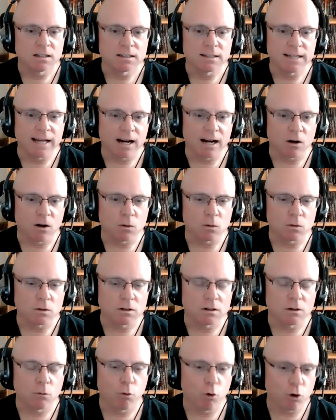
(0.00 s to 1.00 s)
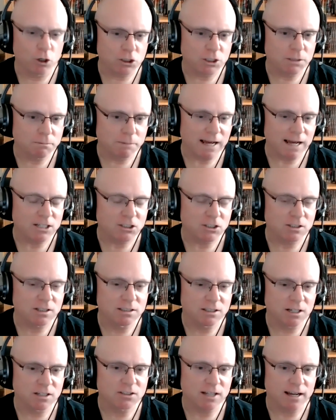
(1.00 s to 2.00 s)
Now, a warship actually
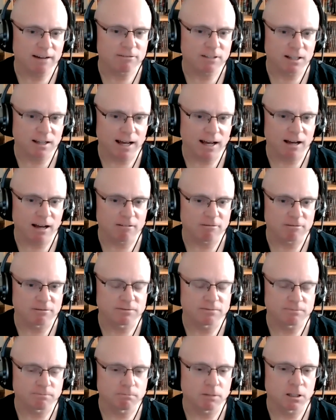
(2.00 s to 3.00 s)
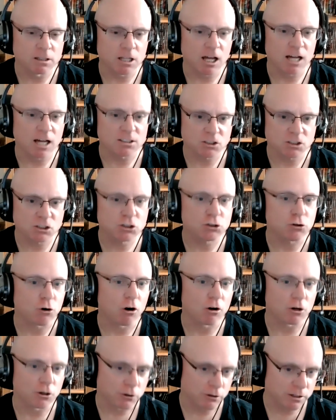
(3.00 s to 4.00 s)
does have to have a lot
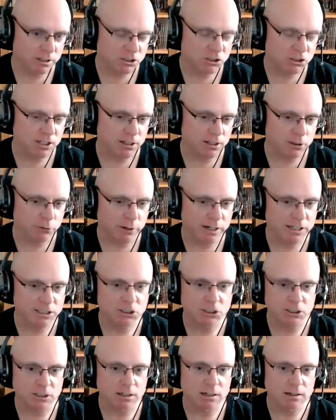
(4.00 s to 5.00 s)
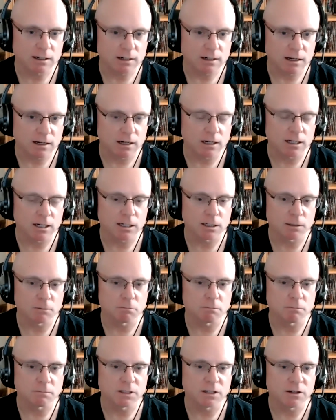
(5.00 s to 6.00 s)
stronger acceleration.
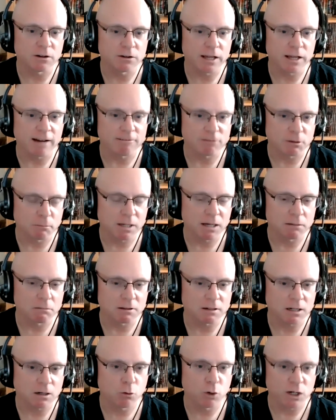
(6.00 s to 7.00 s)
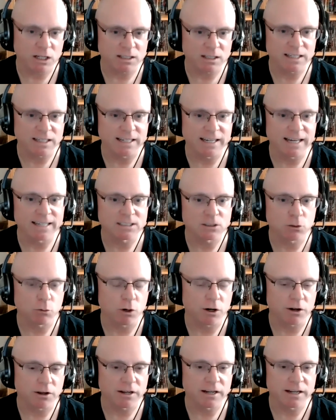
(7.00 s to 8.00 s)
You have to be able to quickly get to
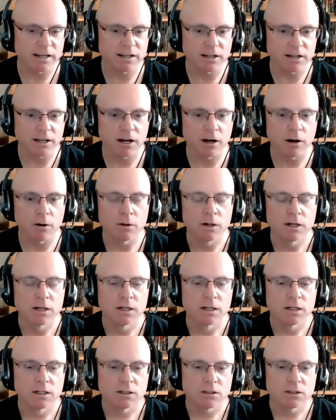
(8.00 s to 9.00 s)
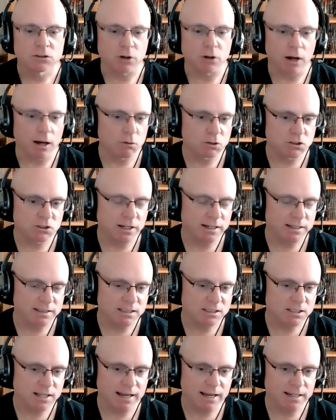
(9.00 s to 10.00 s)
where you need to go. So I would say in
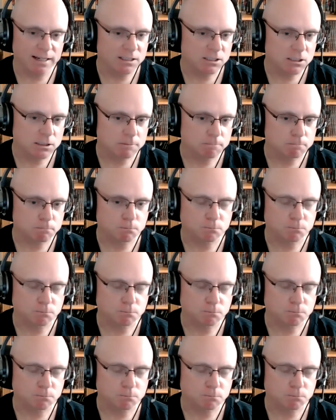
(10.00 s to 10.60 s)
this case,